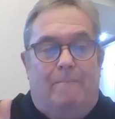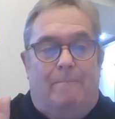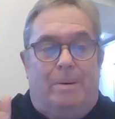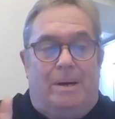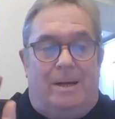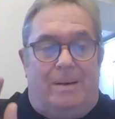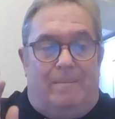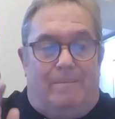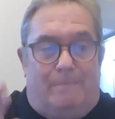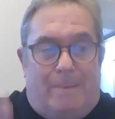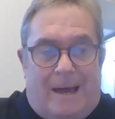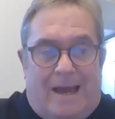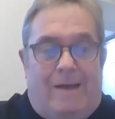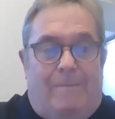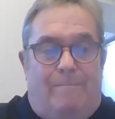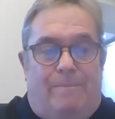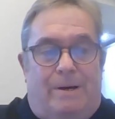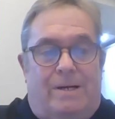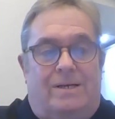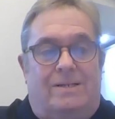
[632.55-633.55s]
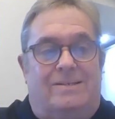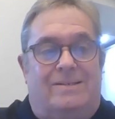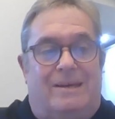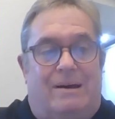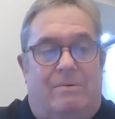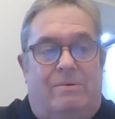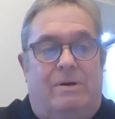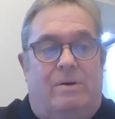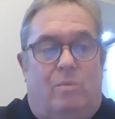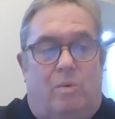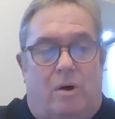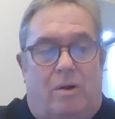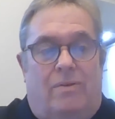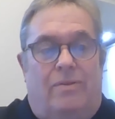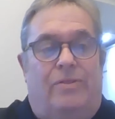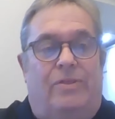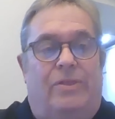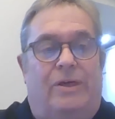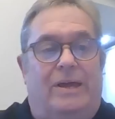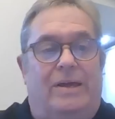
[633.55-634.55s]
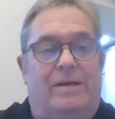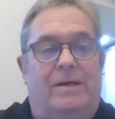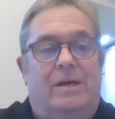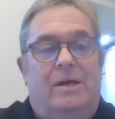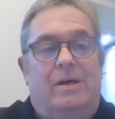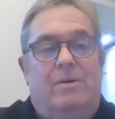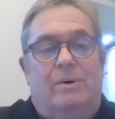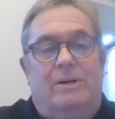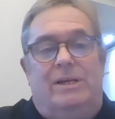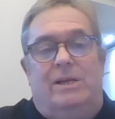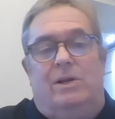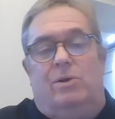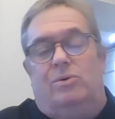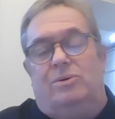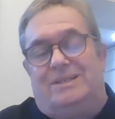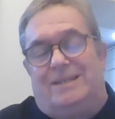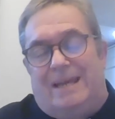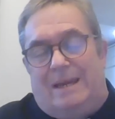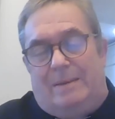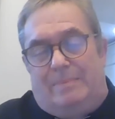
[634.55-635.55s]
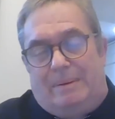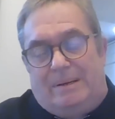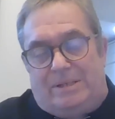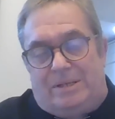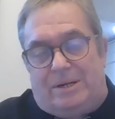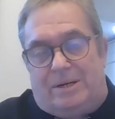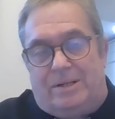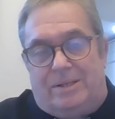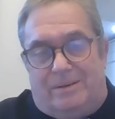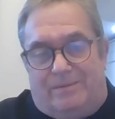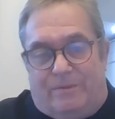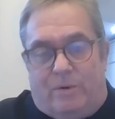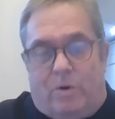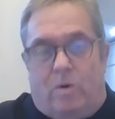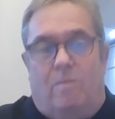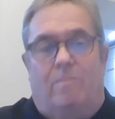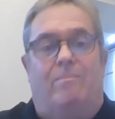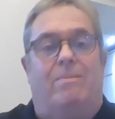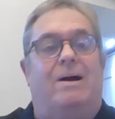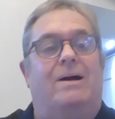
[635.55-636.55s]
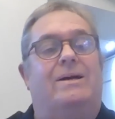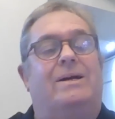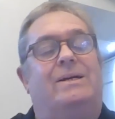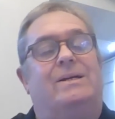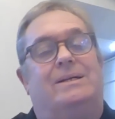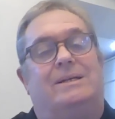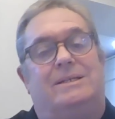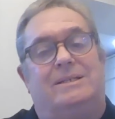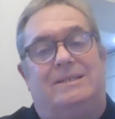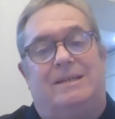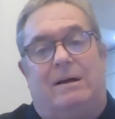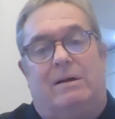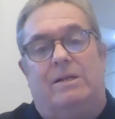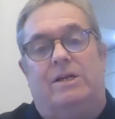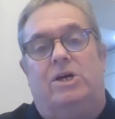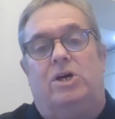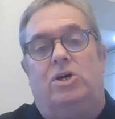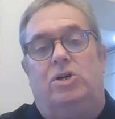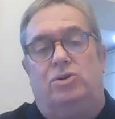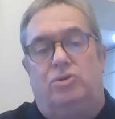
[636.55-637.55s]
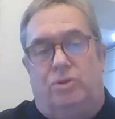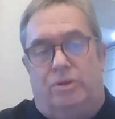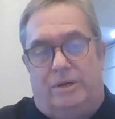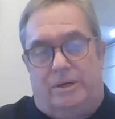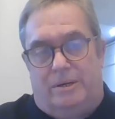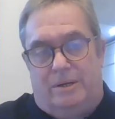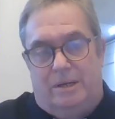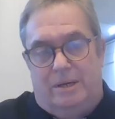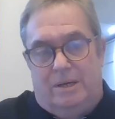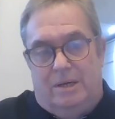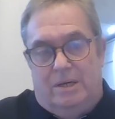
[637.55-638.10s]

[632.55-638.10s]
But paper could tell you one thing. When you look deep inside the form book, it can tell you another.